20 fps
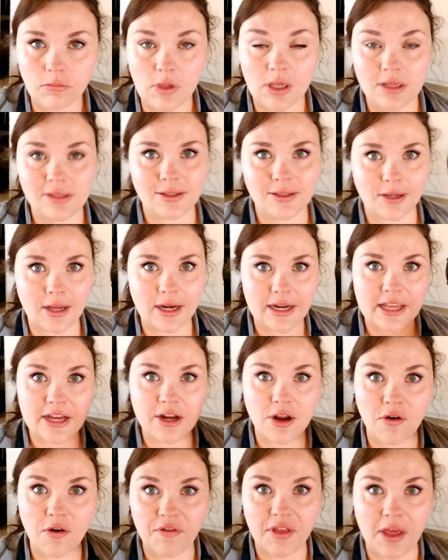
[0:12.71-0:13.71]
still kind of getting
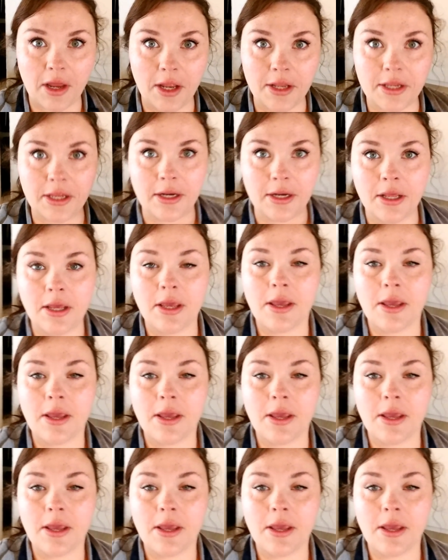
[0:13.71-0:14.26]
over that onion,